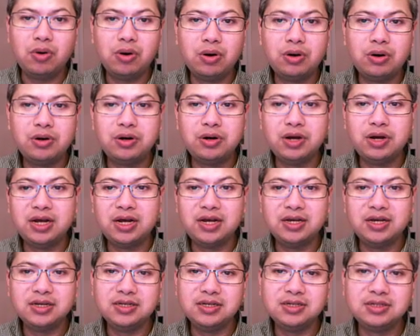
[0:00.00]
or
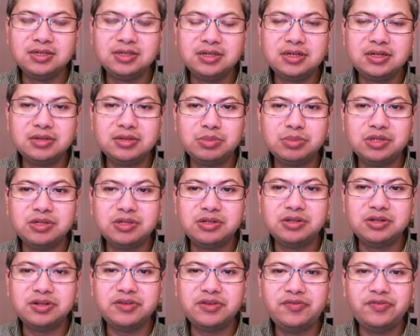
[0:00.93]
is it
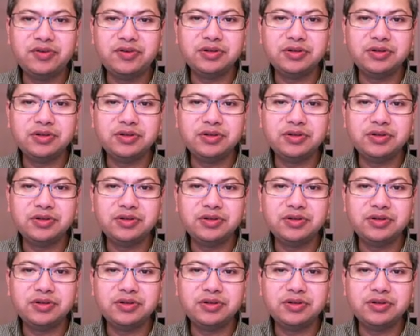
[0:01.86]
completely